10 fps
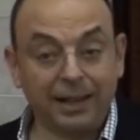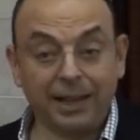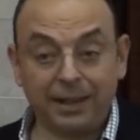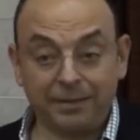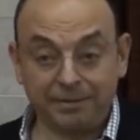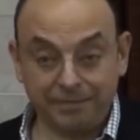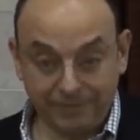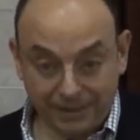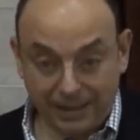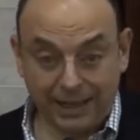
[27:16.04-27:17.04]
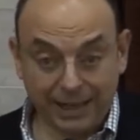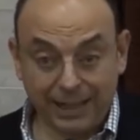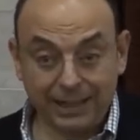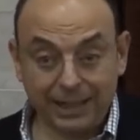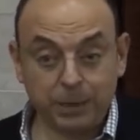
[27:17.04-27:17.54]
I
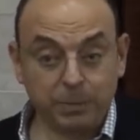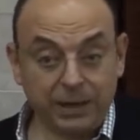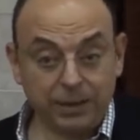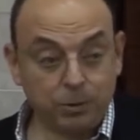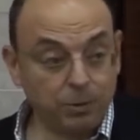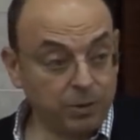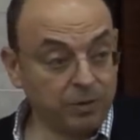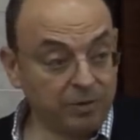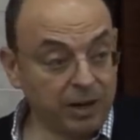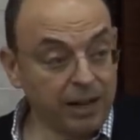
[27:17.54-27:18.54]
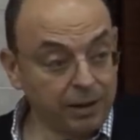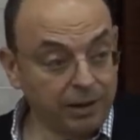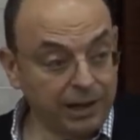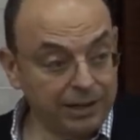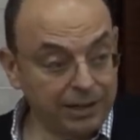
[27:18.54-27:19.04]
had the experience to work for other
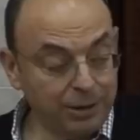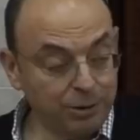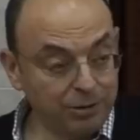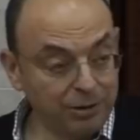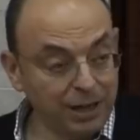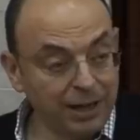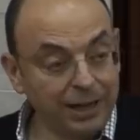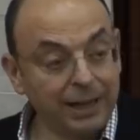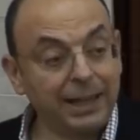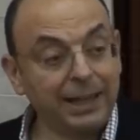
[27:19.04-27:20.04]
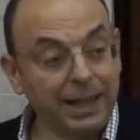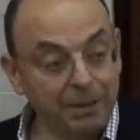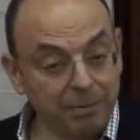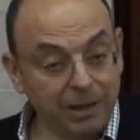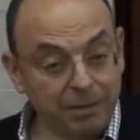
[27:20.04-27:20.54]
organizations, and I
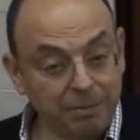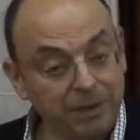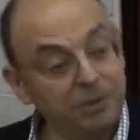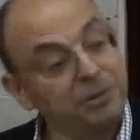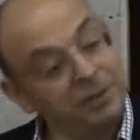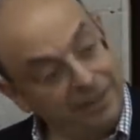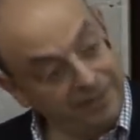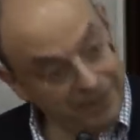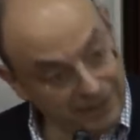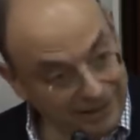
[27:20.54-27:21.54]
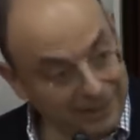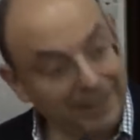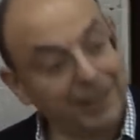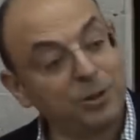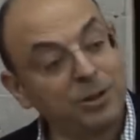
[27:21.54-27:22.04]
came back because Unilever is an
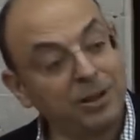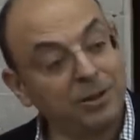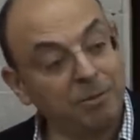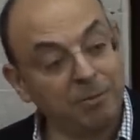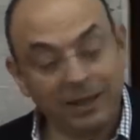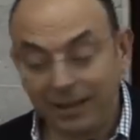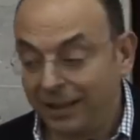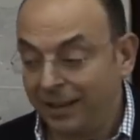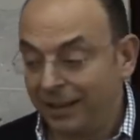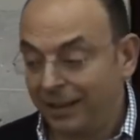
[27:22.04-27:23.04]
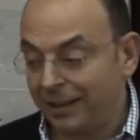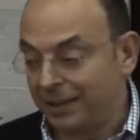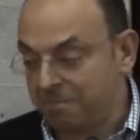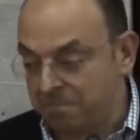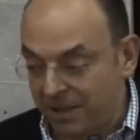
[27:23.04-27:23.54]
international company, it
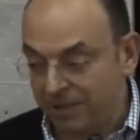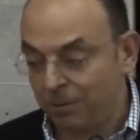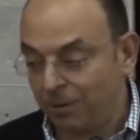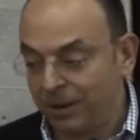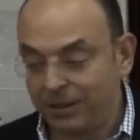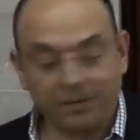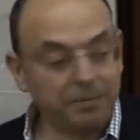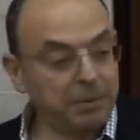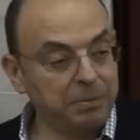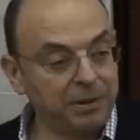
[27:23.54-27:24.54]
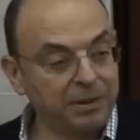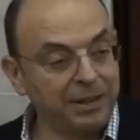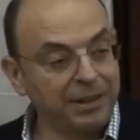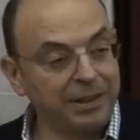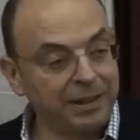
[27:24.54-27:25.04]
has best quality of
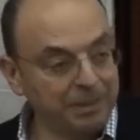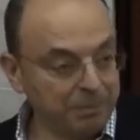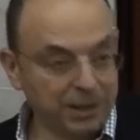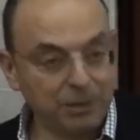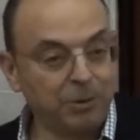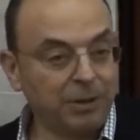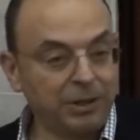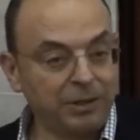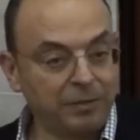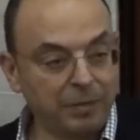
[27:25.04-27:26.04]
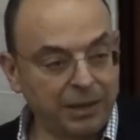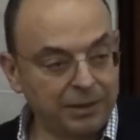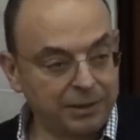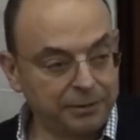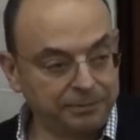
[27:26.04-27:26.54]
people and best quality of
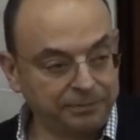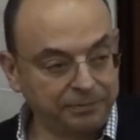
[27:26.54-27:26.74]
brands.